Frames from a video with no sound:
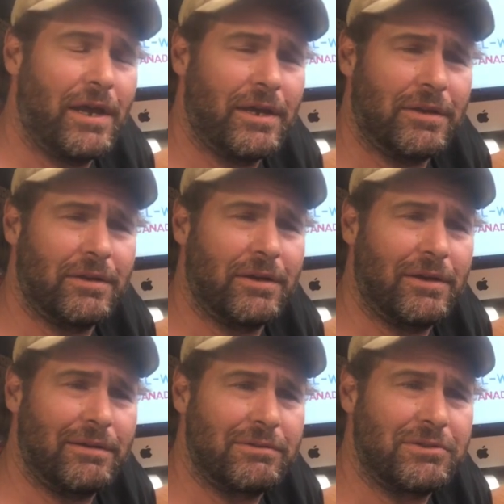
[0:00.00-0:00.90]
and
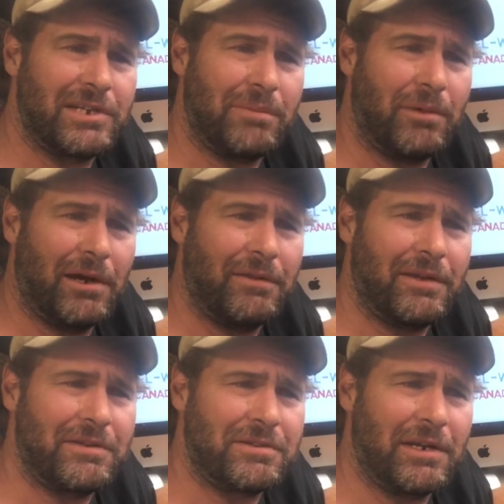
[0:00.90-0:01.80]
Stede Bonnet
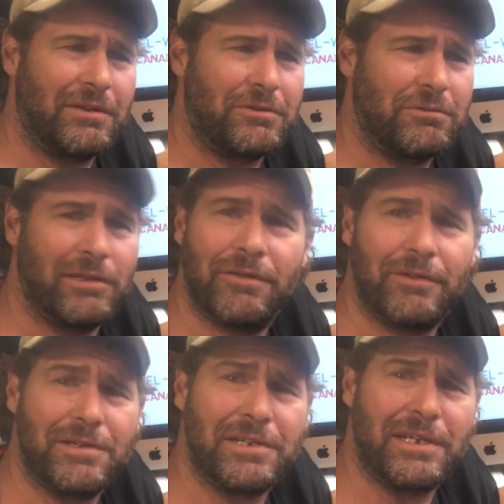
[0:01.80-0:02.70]
then decided to live
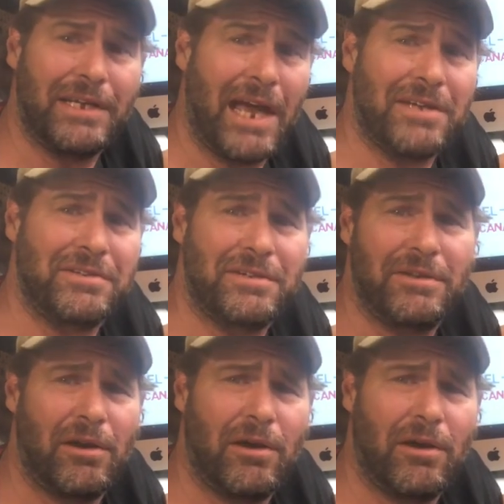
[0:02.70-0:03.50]
as a guest